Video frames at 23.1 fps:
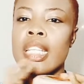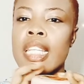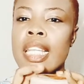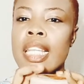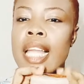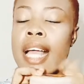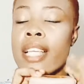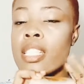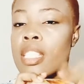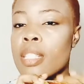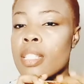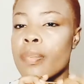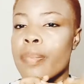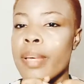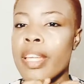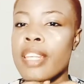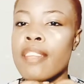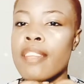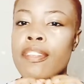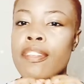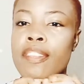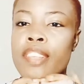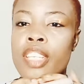last
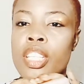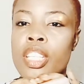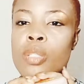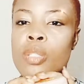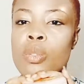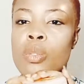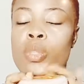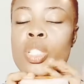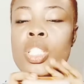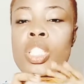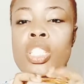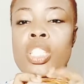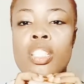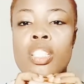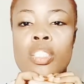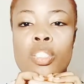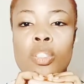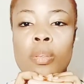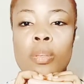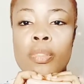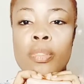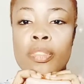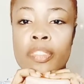benefit, which is the
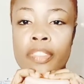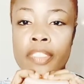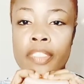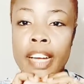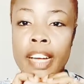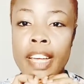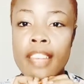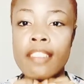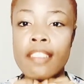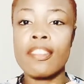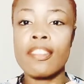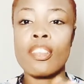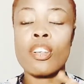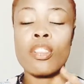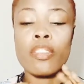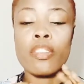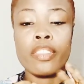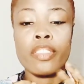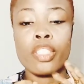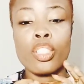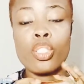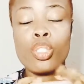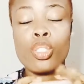number 5
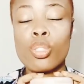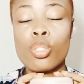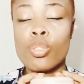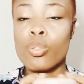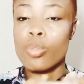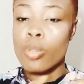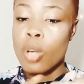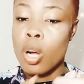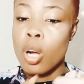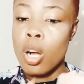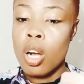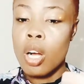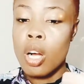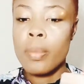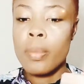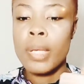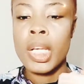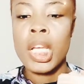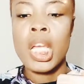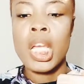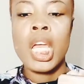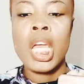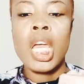of the scrub,
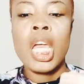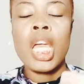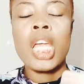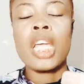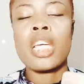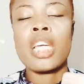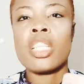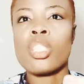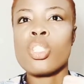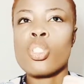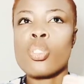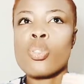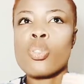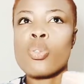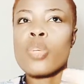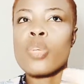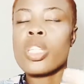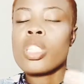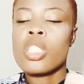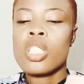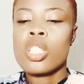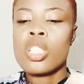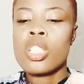is
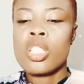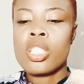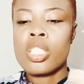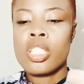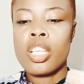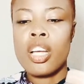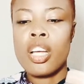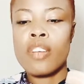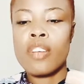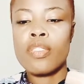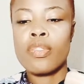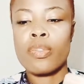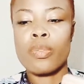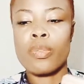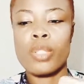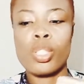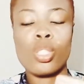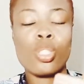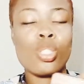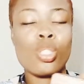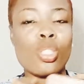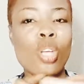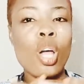treating yourself
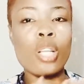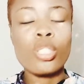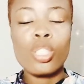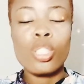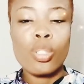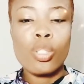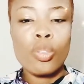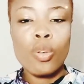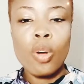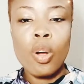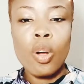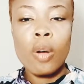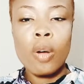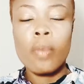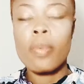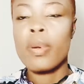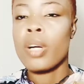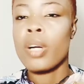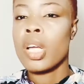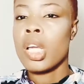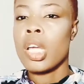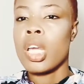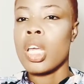with salt scrub
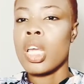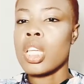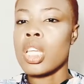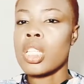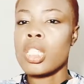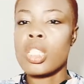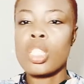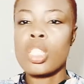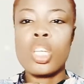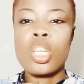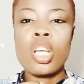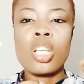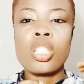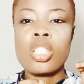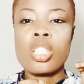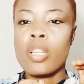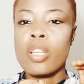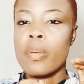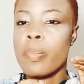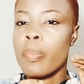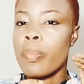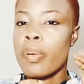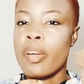is just
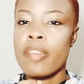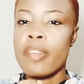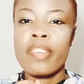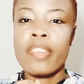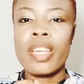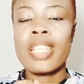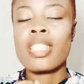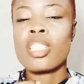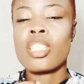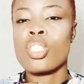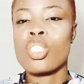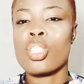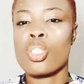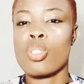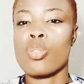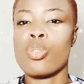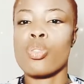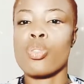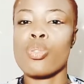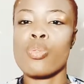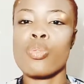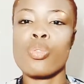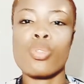the perfect thing to
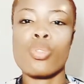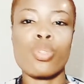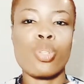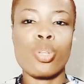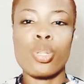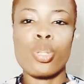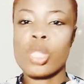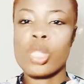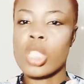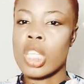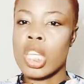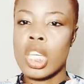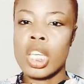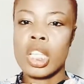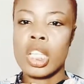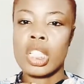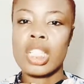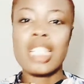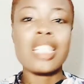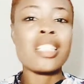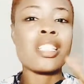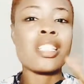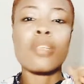do to your skin.
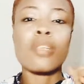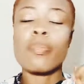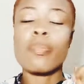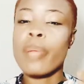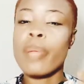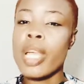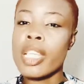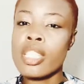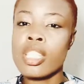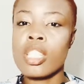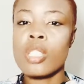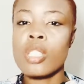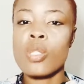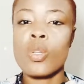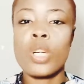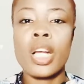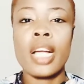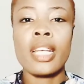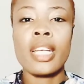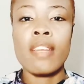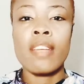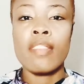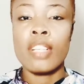It's the best thing you
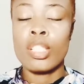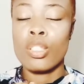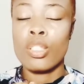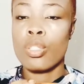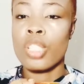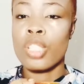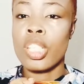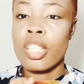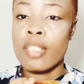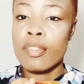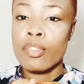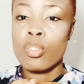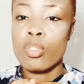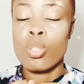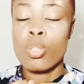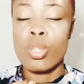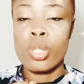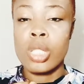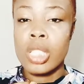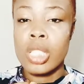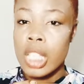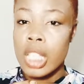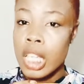can ever give to
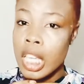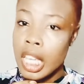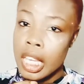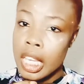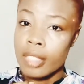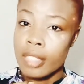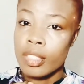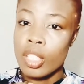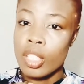your skin.